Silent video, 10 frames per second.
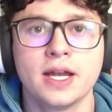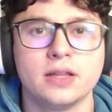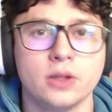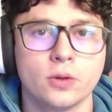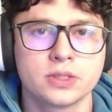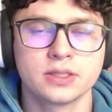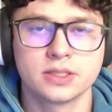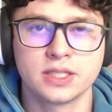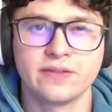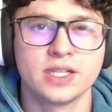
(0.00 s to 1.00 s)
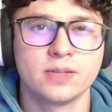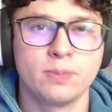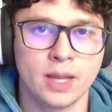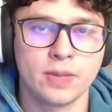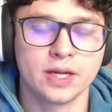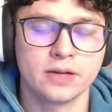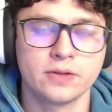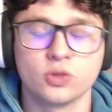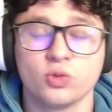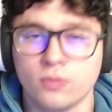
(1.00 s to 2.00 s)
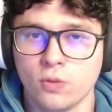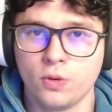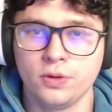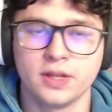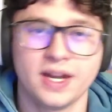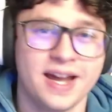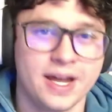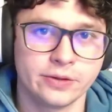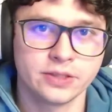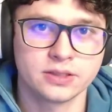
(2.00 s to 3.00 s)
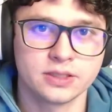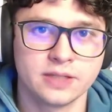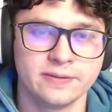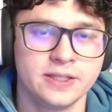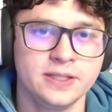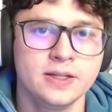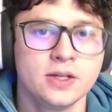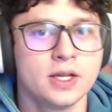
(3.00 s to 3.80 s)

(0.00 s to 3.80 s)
a lower sensitivity may benefit you more than a higher sensitivity.